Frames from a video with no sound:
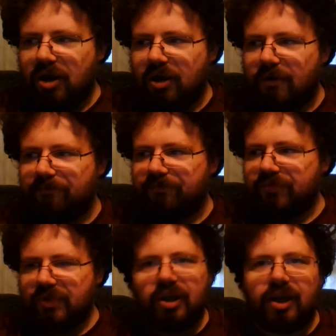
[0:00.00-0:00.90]
um,
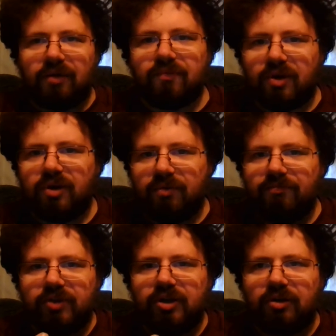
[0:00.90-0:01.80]
have uh,
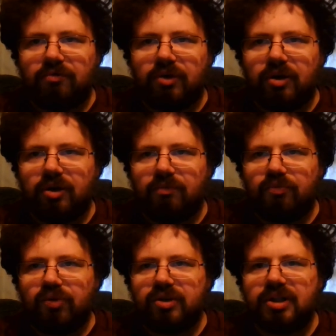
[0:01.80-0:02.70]
you know, uh,
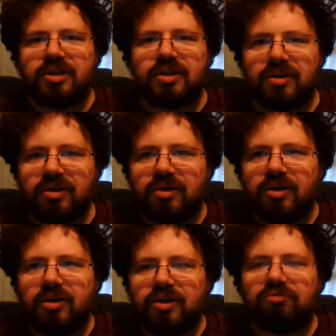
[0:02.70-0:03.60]
put these into
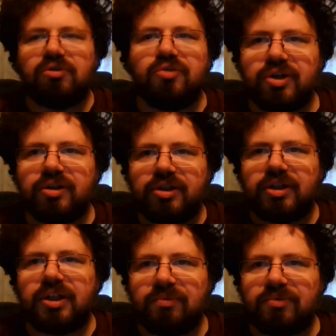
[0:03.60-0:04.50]
solutions
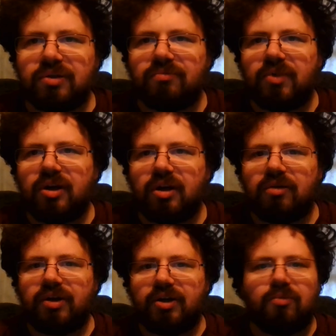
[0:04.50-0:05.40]
to keep them uh,
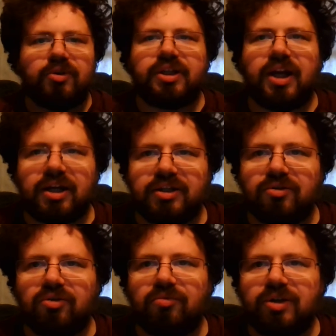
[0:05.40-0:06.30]
like almost
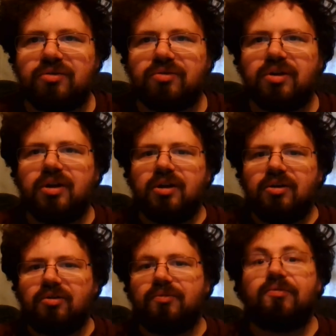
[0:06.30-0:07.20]
taxidermied or,
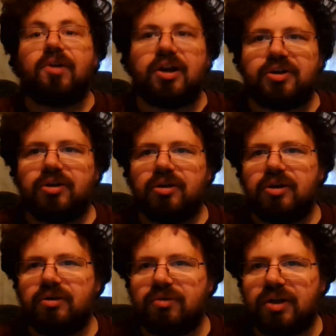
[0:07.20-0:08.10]
or fresh.
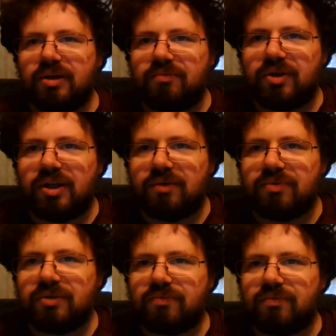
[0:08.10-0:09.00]
You know, they, they've
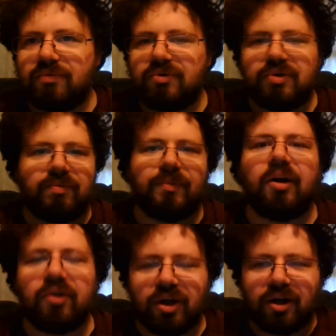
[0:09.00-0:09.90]
use
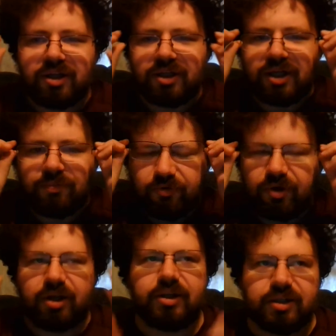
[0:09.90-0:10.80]
formaldehyde to keep a
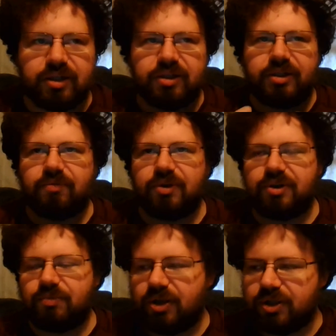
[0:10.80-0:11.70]
lot of these things as
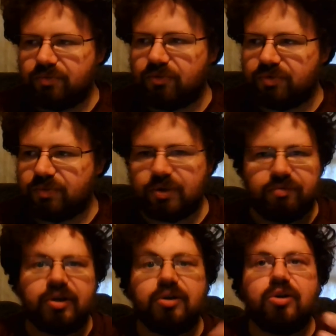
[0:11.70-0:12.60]
fresh as possible,
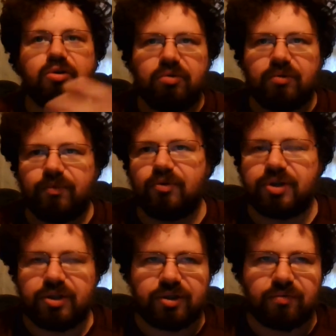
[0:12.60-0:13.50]
especially newer
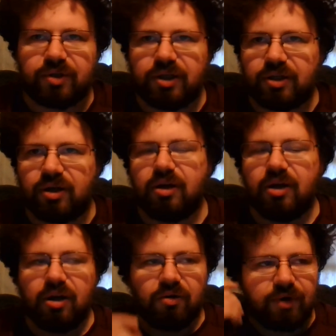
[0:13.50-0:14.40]
versions of the uh,
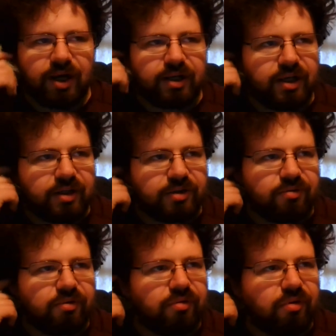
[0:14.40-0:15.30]
rat kings
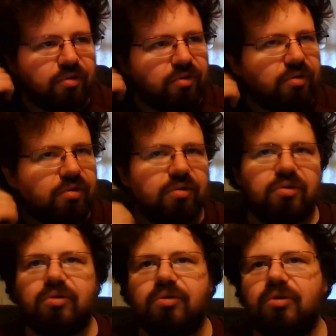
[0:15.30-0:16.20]
or, or,
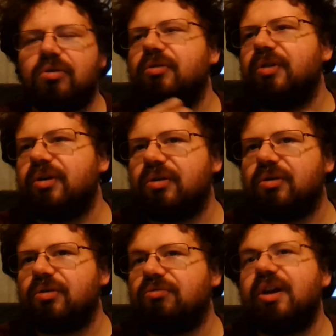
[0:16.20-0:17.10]
or
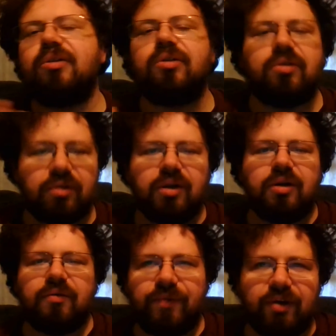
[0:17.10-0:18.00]
earlier or later
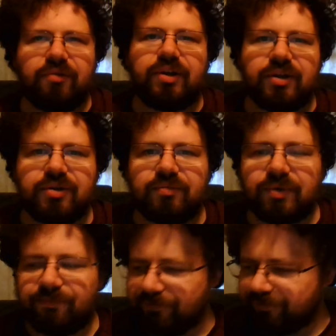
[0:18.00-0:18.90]
foundings of
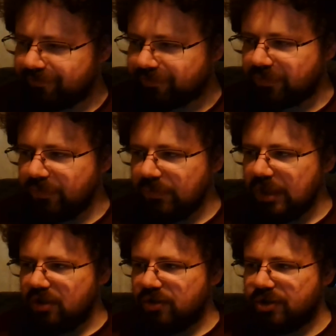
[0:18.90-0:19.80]
them.
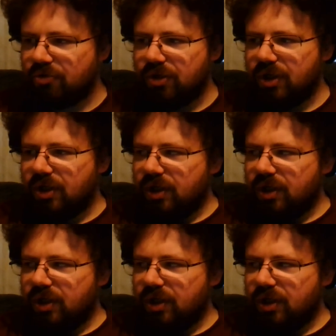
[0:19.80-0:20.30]
So